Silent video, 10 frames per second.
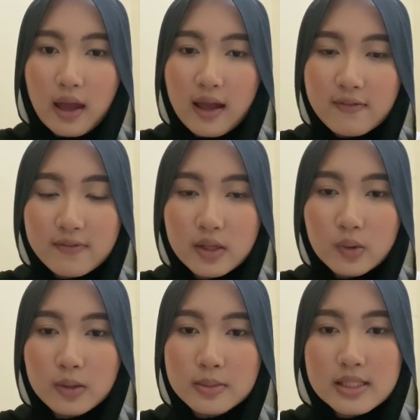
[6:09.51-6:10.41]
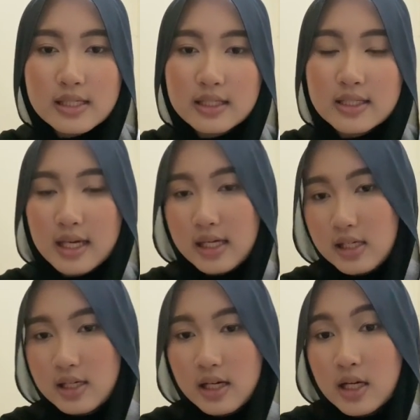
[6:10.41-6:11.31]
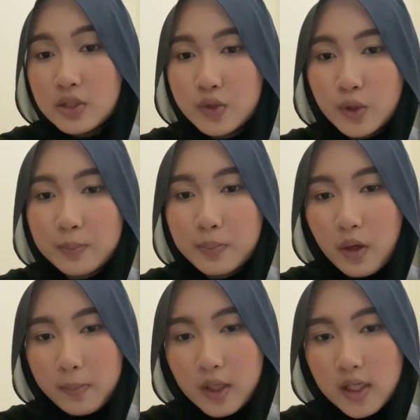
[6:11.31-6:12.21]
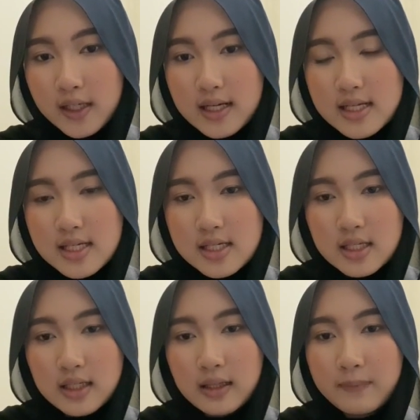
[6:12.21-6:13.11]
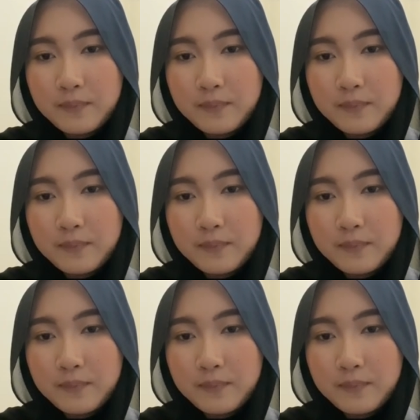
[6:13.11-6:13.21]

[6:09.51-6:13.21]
environmental change through proper organizational